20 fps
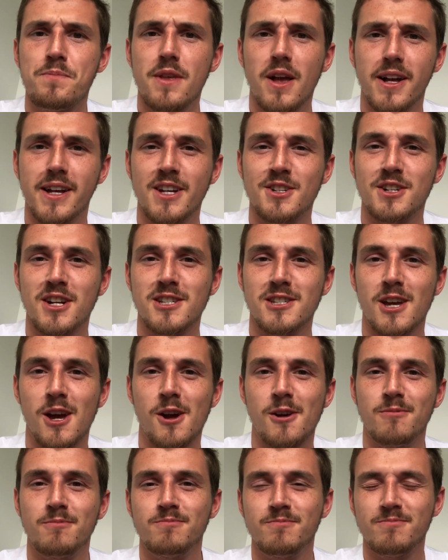I'll catch you guys
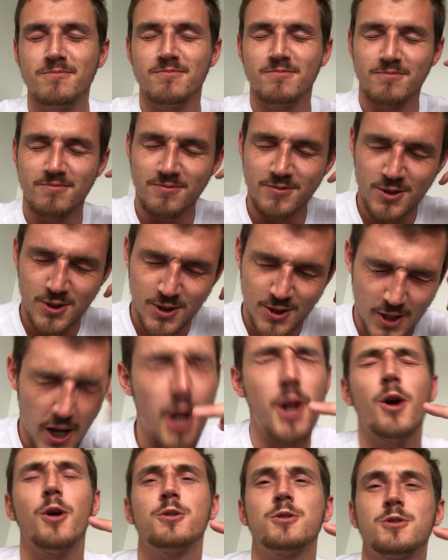later.
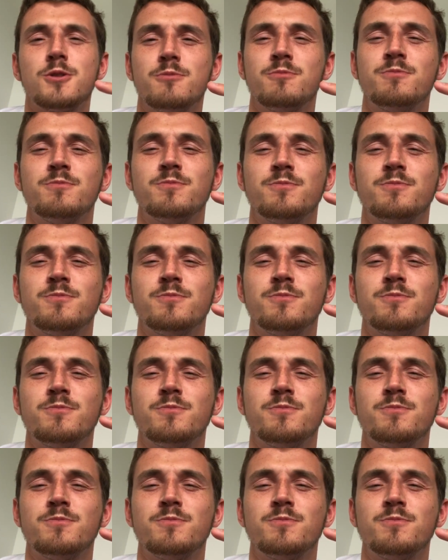Adios.